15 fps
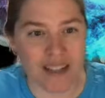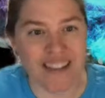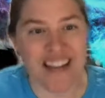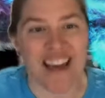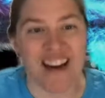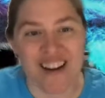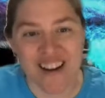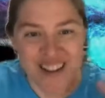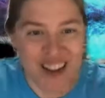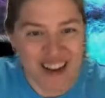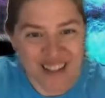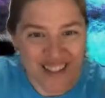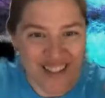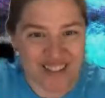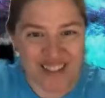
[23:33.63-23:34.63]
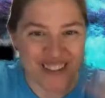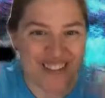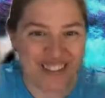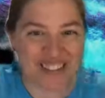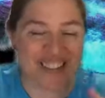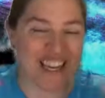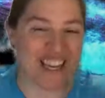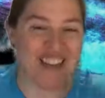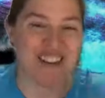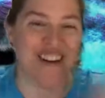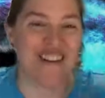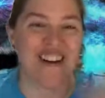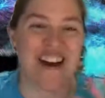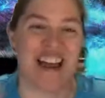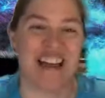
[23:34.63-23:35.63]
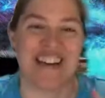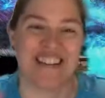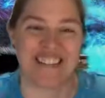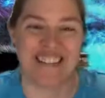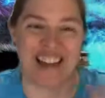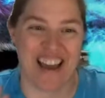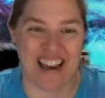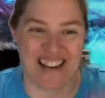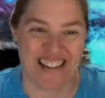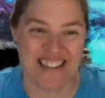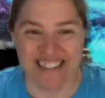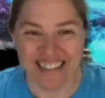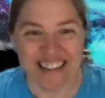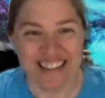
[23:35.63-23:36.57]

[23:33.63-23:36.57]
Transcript: Caroline just wanted to say hello. Hi, Caroline.